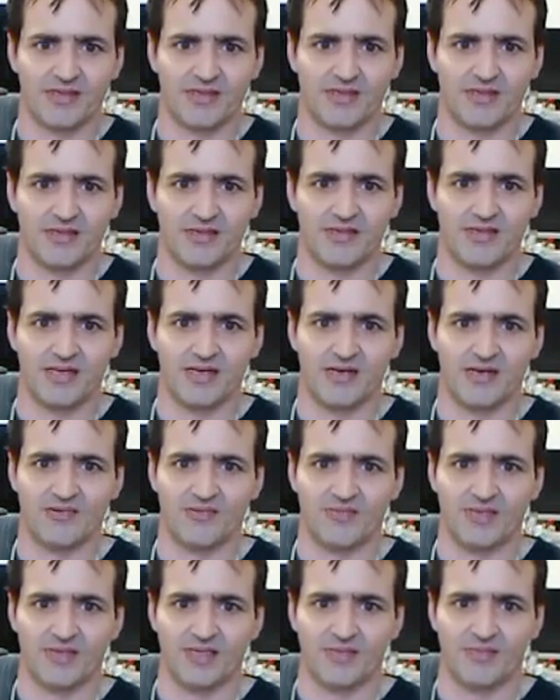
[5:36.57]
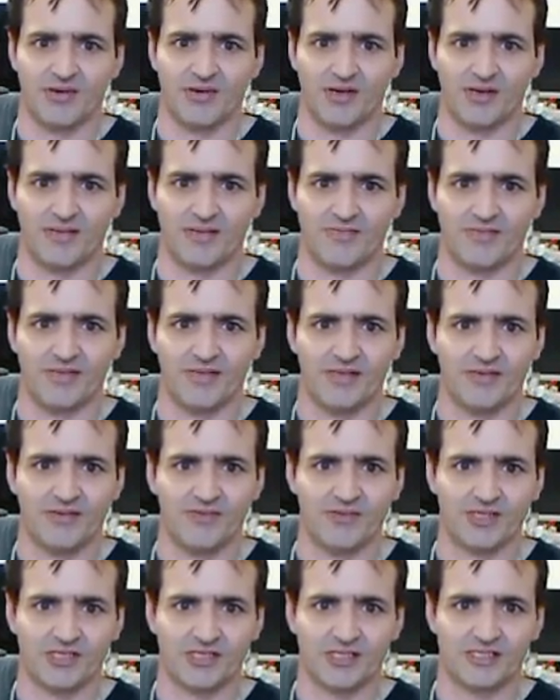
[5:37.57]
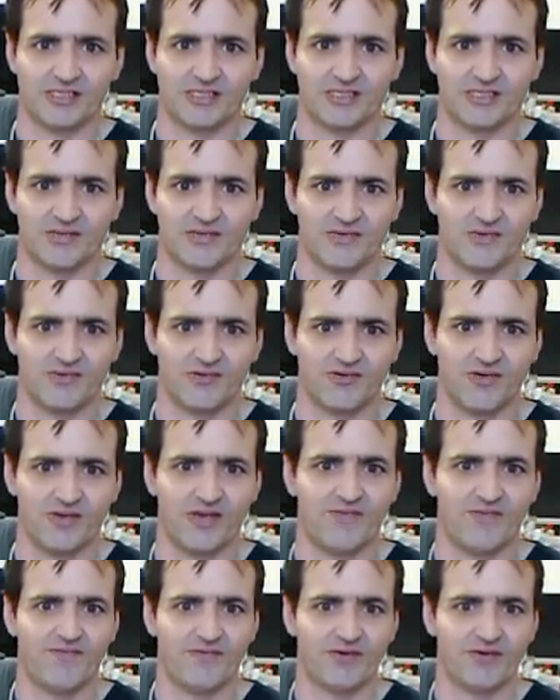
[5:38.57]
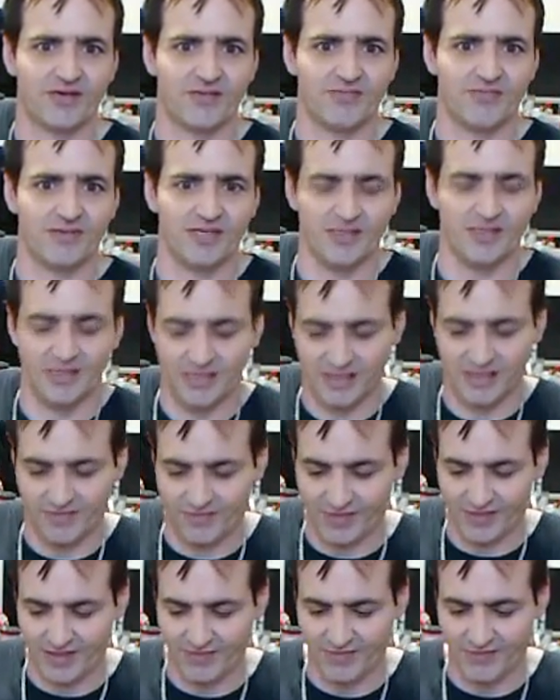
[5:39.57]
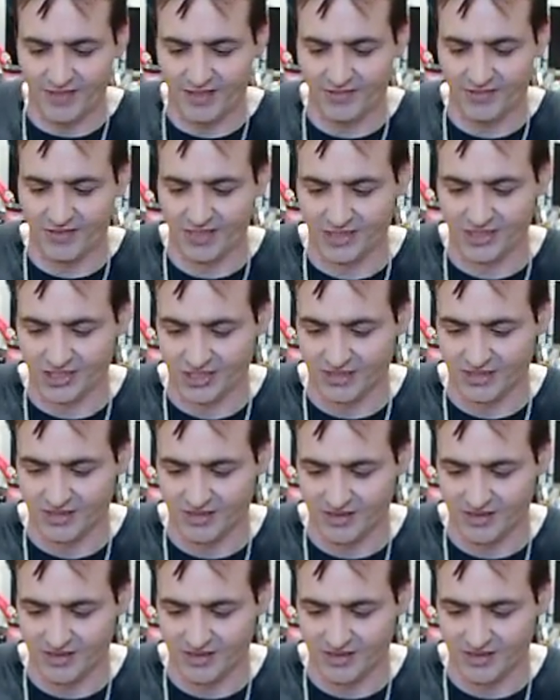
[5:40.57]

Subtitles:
and that would be the bottom, which is great for a completely different configuration.